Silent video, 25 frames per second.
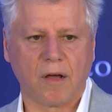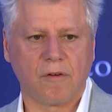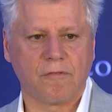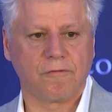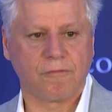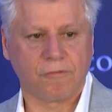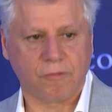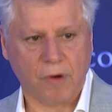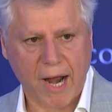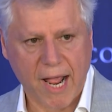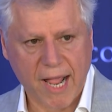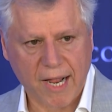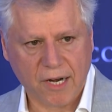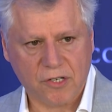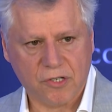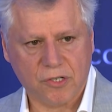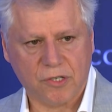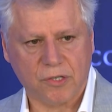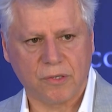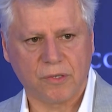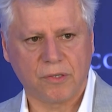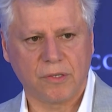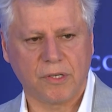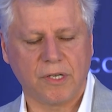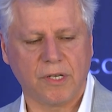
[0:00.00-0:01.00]

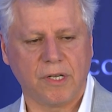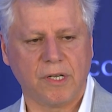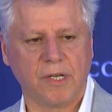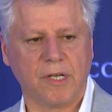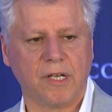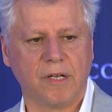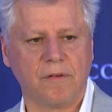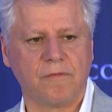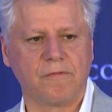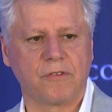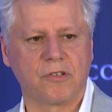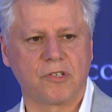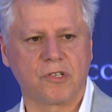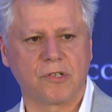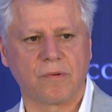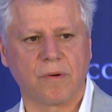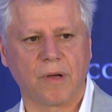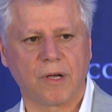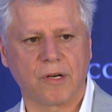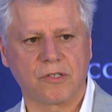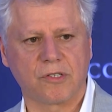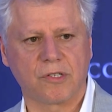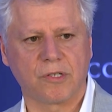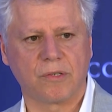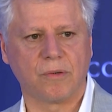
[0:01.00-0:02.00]
fractured, the
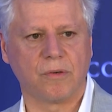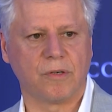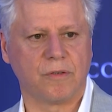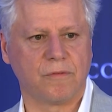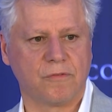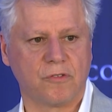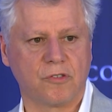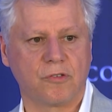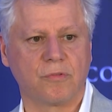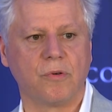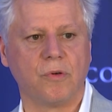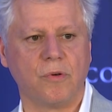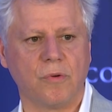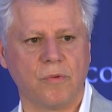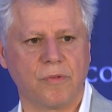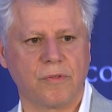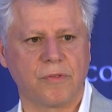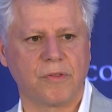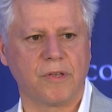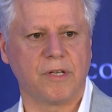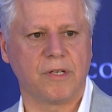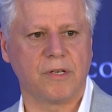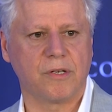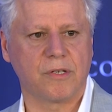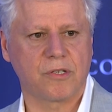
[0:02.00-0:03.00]
infrastructure of
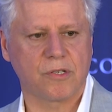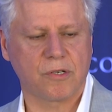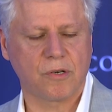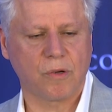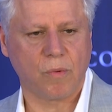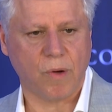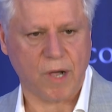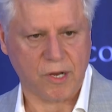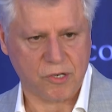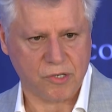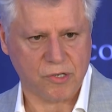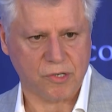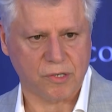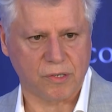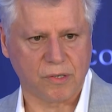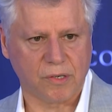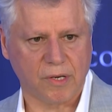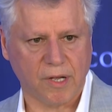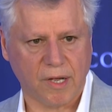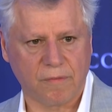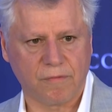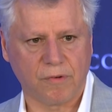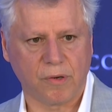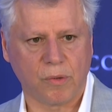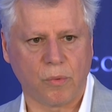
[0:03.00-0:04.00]
truth is questioned
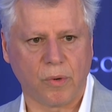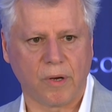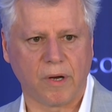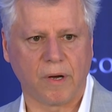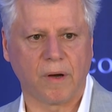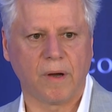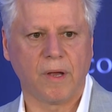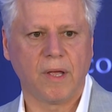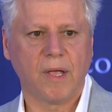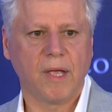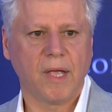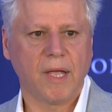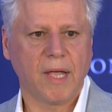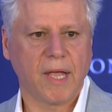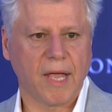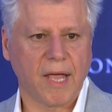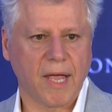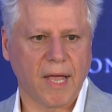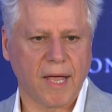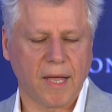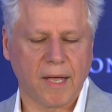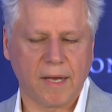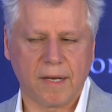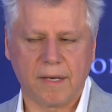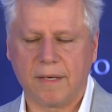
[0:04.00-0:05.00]
everywhere.
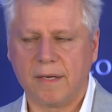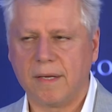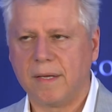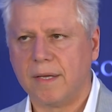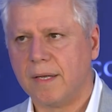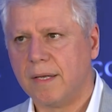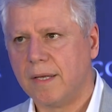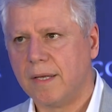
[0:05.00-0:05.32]
And